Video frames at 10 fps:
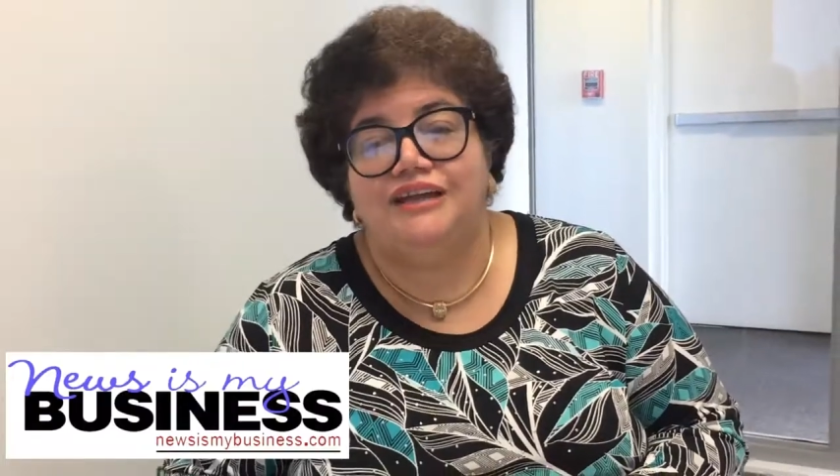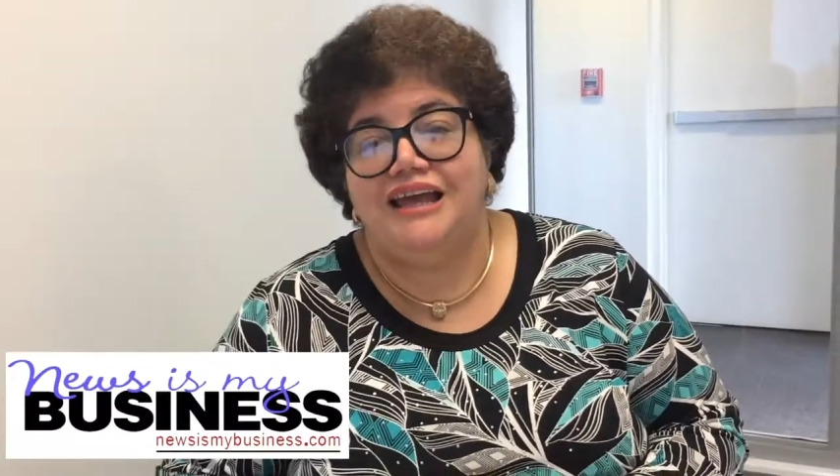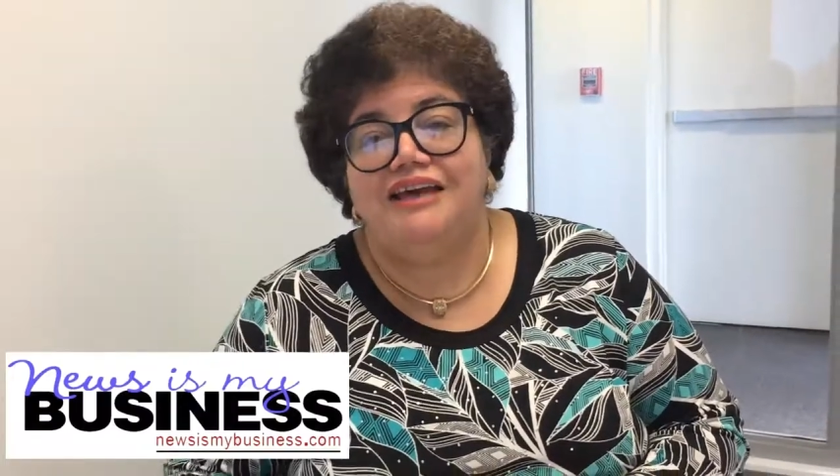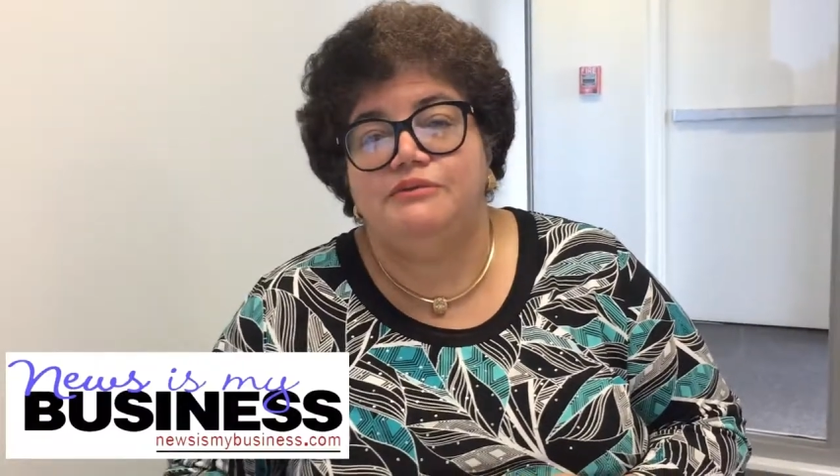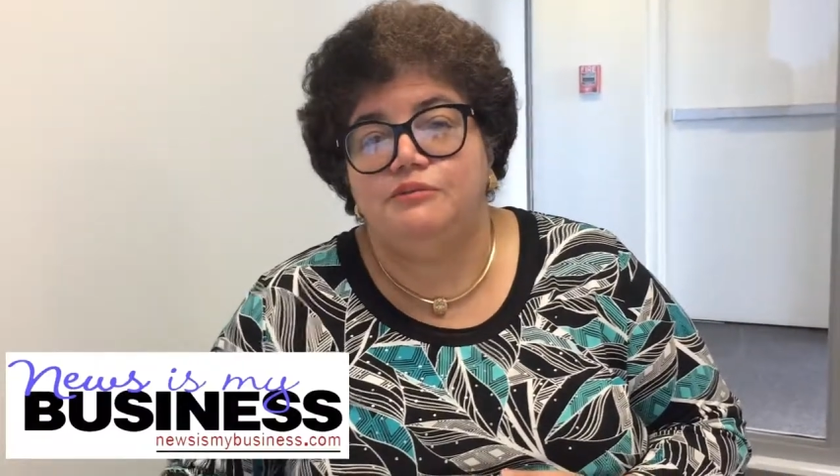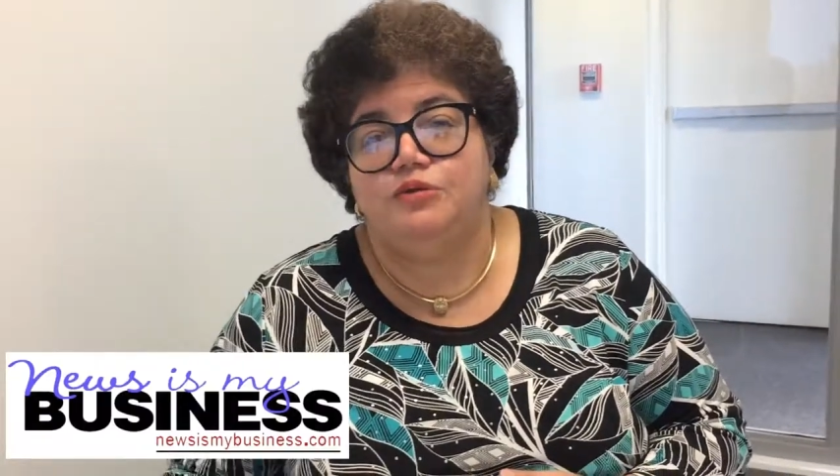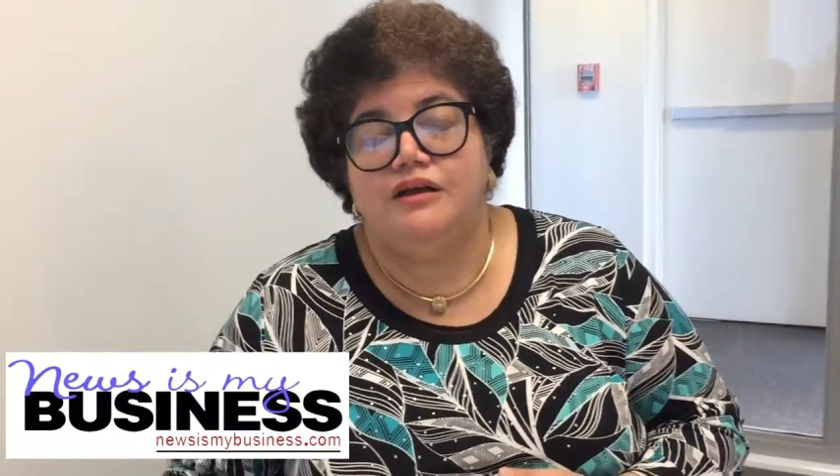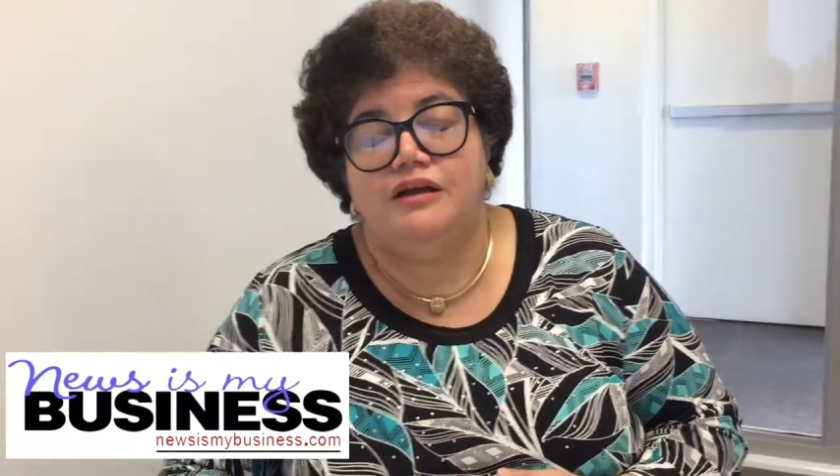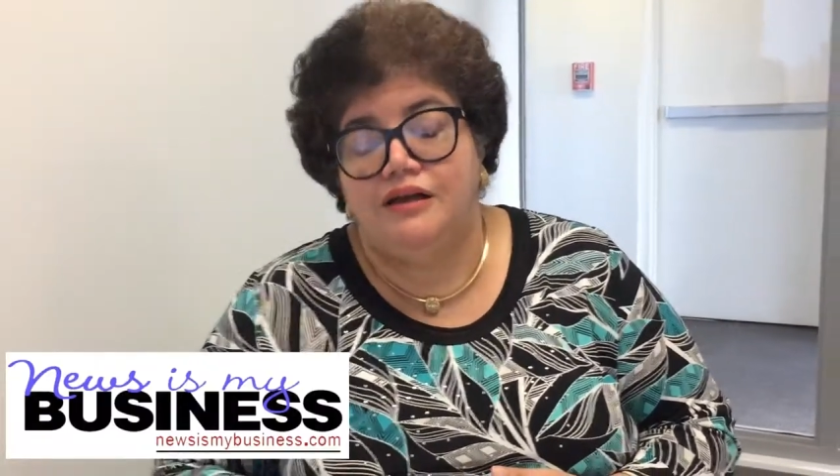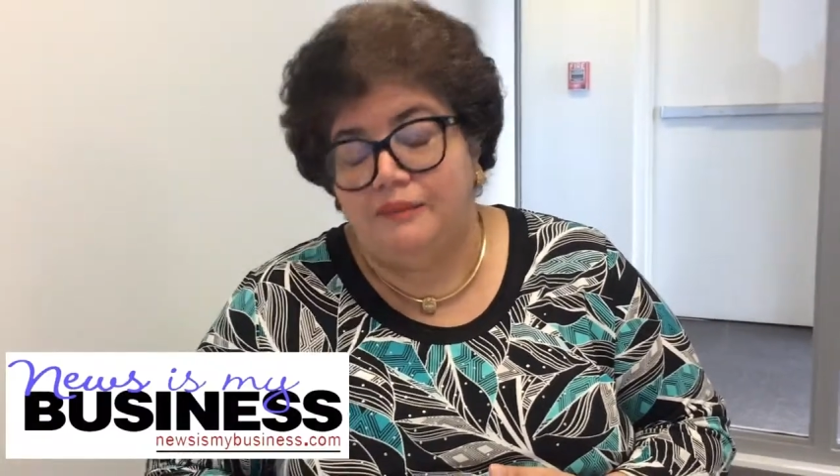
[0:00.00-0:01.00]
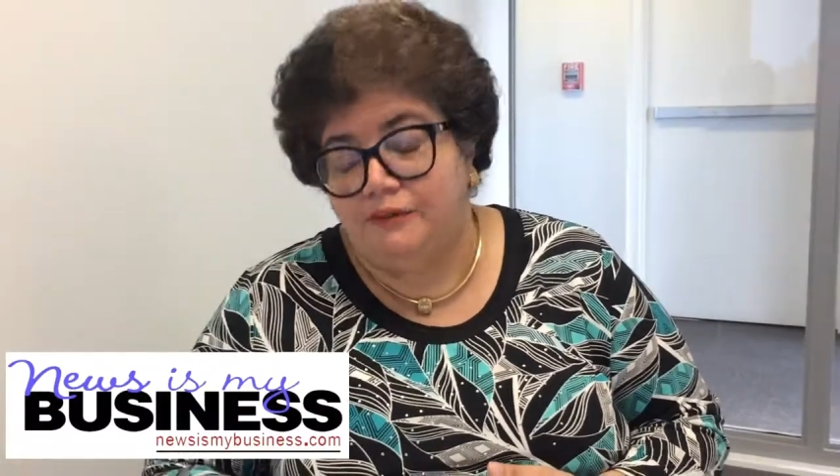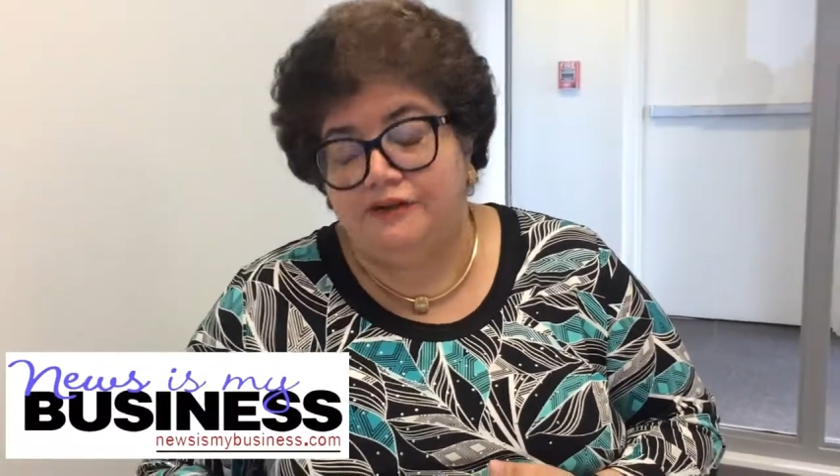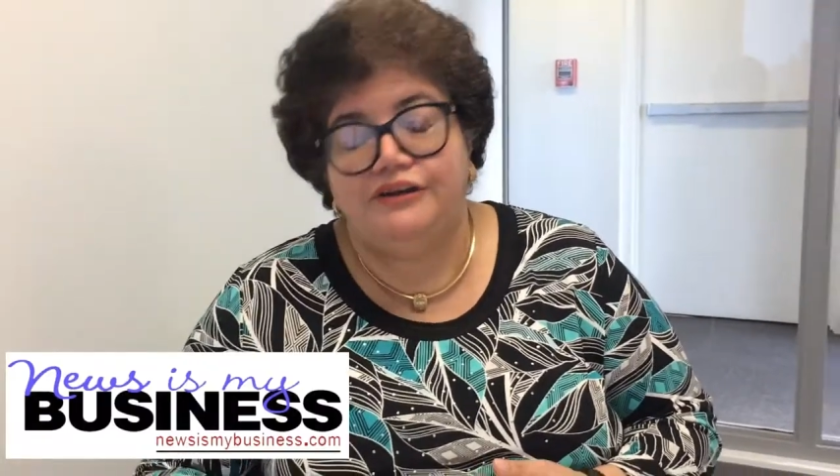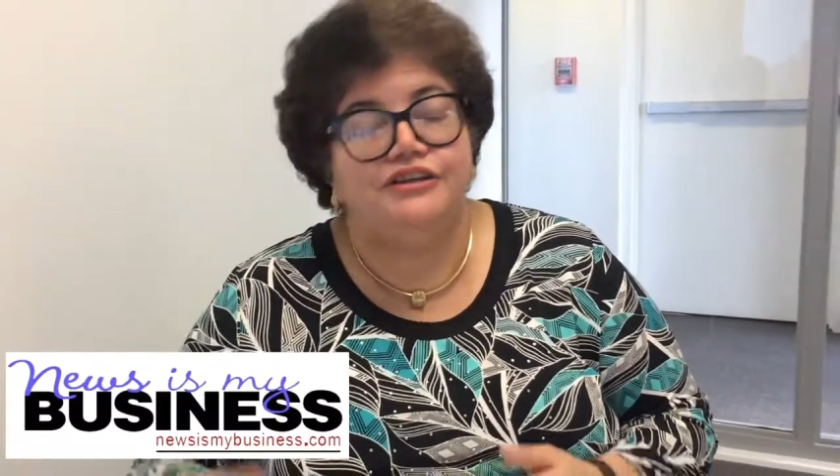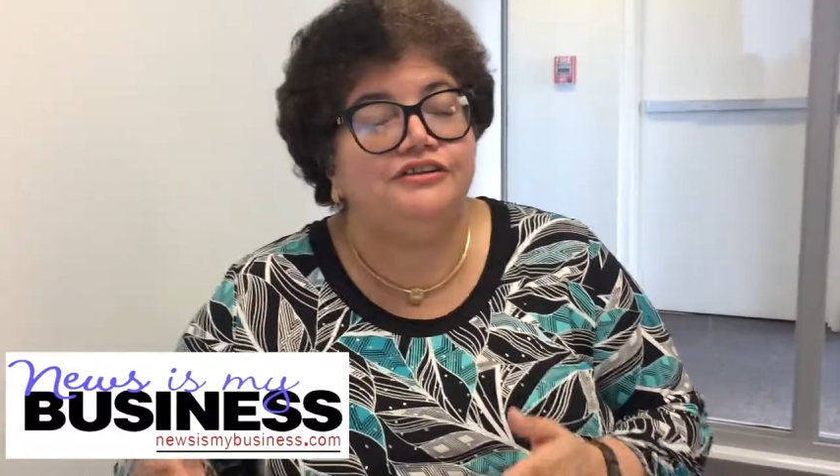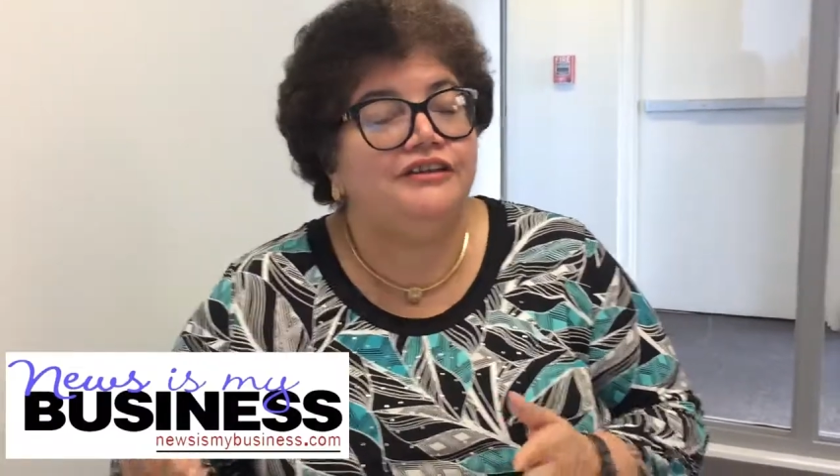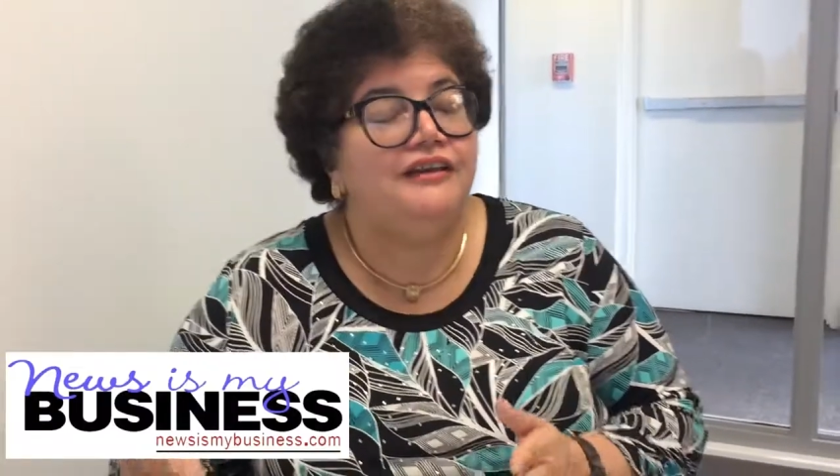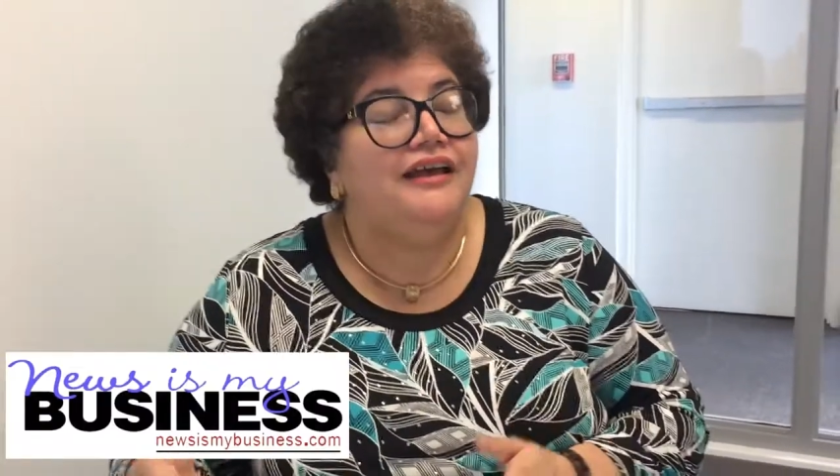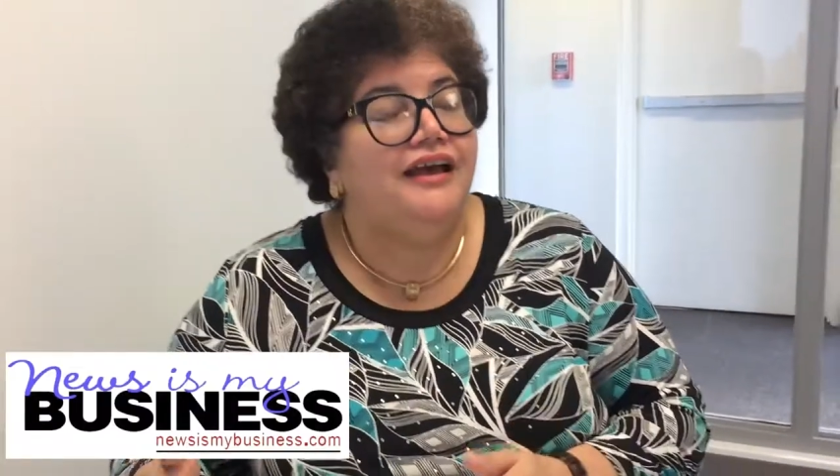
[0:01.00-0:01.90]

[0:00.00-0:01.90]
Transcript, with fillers: they have a period.